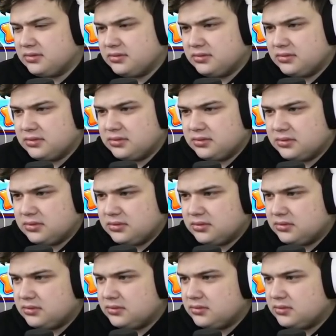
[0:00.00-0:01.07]

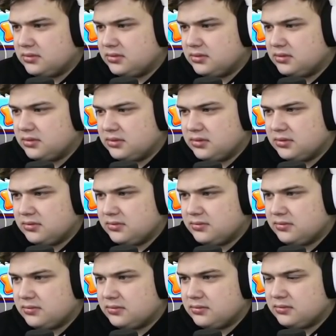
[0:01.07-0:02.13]
[no speech]